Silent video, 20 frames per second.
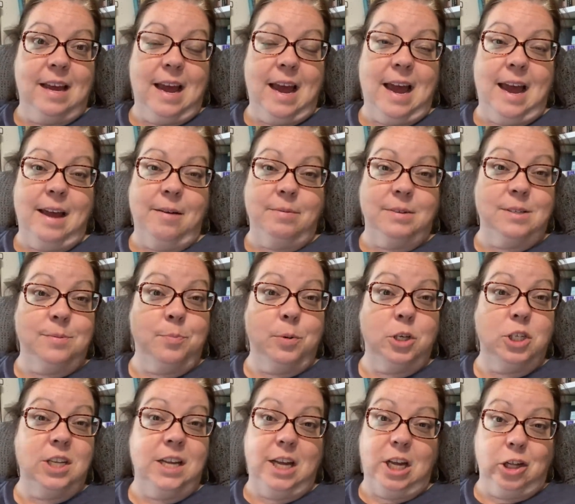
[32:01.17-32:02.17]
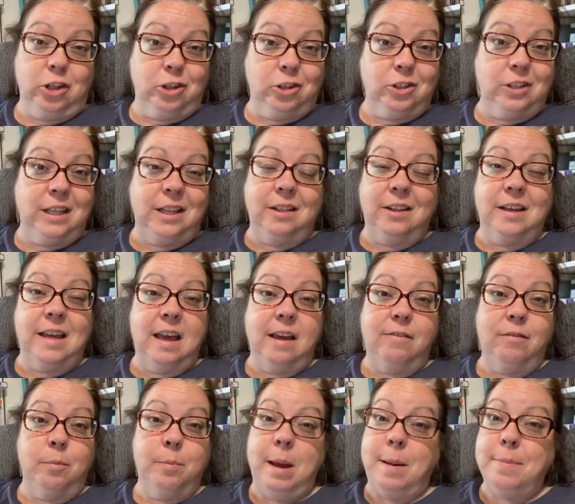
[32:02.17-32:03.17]
I was particularly looking
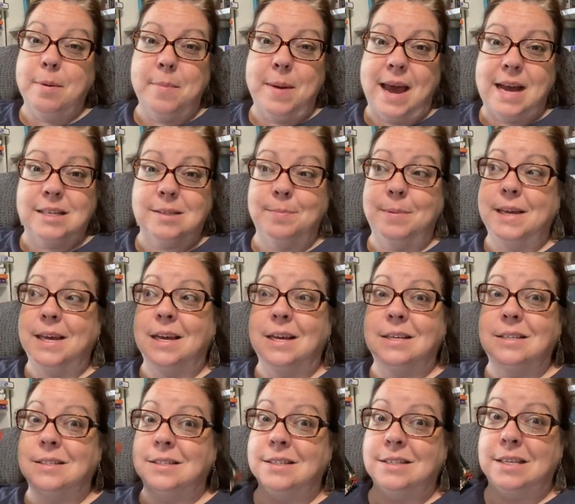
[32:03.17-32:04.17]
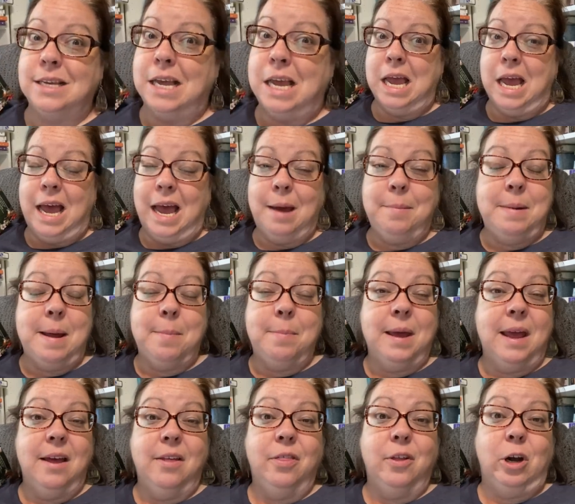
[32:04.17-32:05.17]
for paperbacks because I'm not
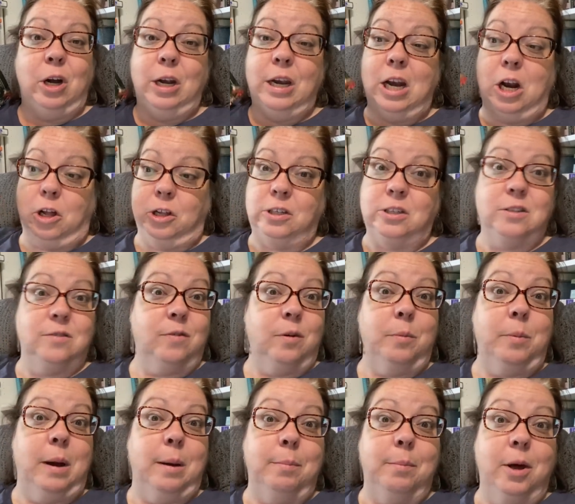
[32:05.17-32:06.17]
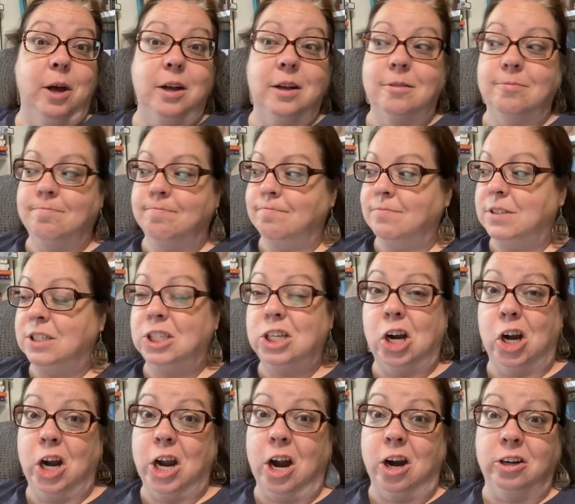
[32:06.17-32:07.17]
paying $30 for one book.
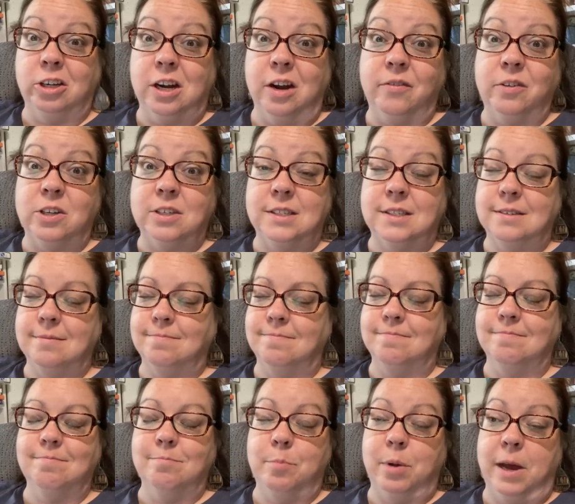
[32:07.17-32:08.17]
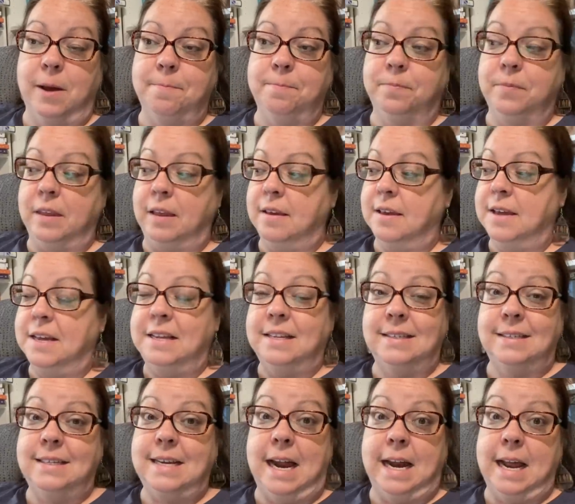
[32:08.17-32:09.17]
Sorry, hardcovers, but
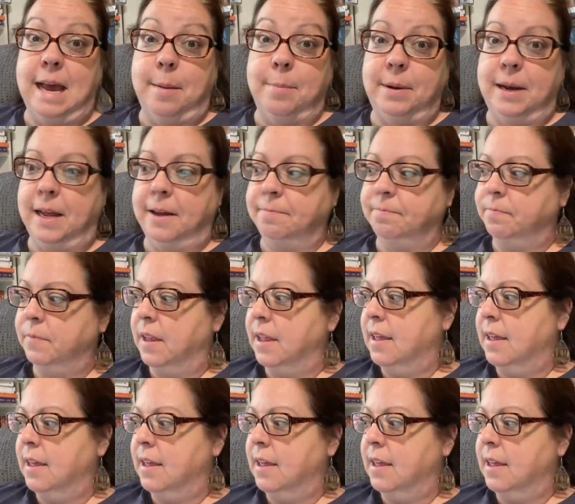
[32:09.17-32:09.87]
it's not happening.